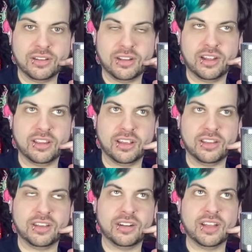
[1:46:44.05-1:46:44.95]

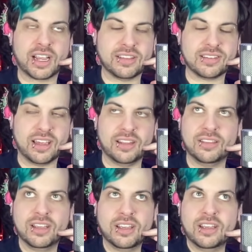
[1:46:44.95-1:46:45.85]
They're like I
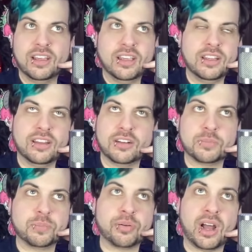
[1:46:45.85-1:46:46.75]
said,
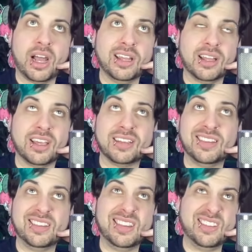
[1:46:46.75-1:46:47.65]
there's probably like
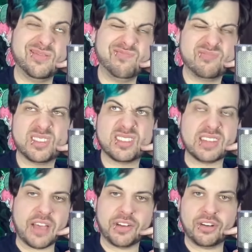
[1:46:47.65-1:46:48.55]

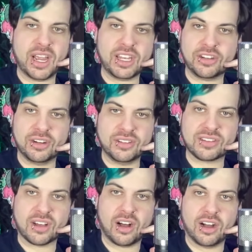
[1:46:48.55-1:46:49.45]
7 or 8 good
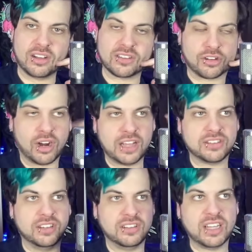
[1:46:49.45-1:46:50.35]
songs
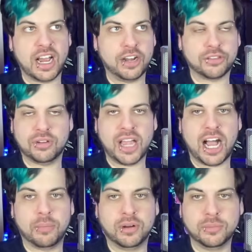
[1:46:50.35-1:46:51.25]
across the entire 3
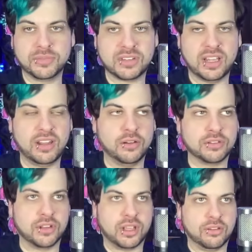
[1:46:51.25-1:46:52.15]
albums, and
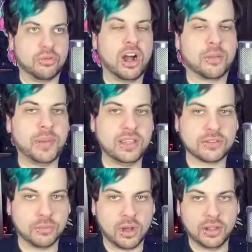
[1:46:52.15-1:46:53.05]
those are like the
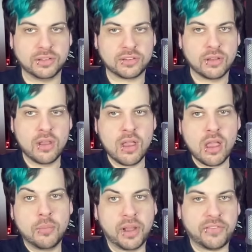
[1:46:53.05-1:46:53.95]
rock-based ones.
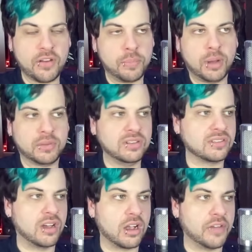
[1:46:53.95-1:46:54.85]
My favorite Pumpkin
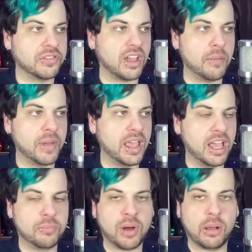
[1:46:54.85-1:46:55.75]
song off the top of my
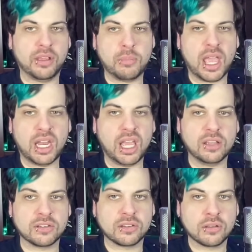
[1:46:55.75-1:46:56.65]
head, probably
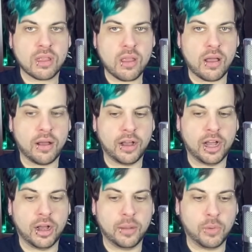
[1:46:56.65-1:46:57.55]
Mayonnaise,
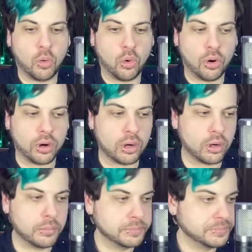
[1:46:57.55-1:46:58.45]

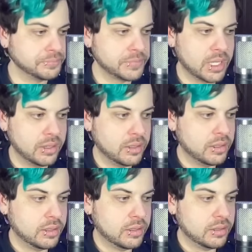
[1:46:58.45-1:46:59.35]
or
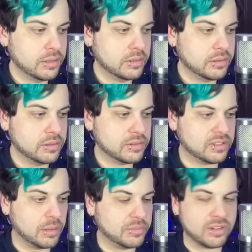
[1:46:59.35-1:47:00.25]

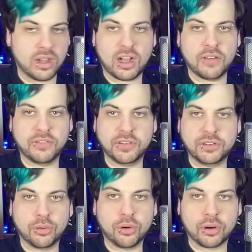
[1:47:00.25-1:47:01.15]
some song off of
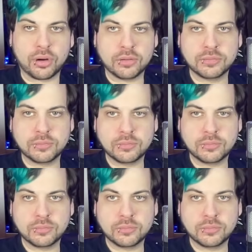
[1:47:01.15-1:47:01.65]
Adore.